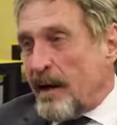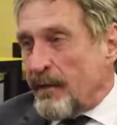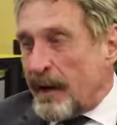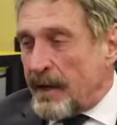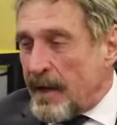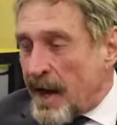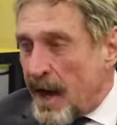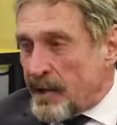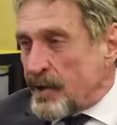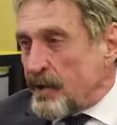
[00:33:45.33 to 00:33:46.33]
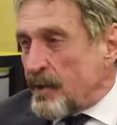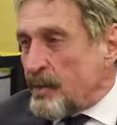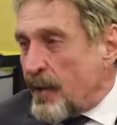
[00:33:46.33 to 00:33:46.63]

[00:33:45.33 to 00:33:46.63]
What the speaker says: have a national